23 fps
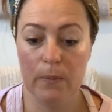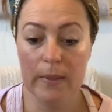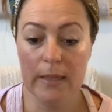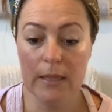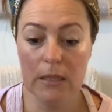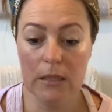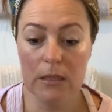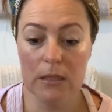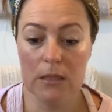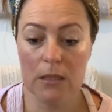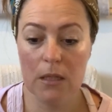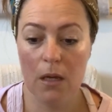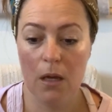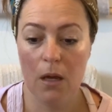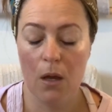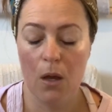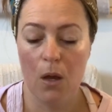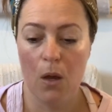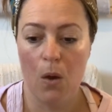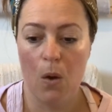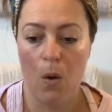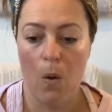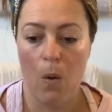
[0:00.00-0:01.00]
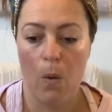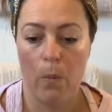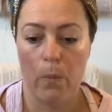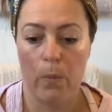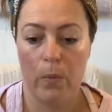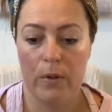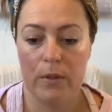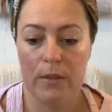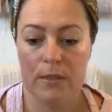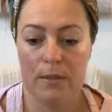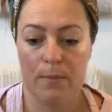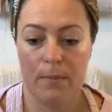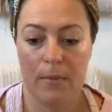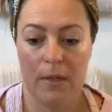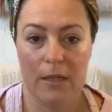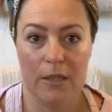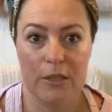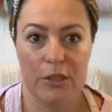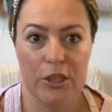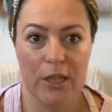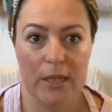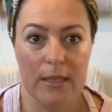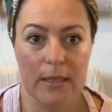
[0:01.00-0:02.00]
weeks was
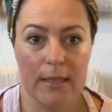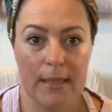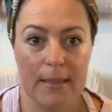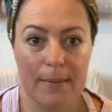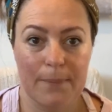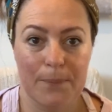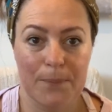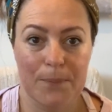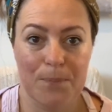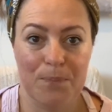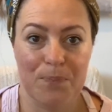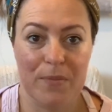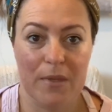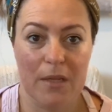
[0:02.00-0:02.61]
my chatterling.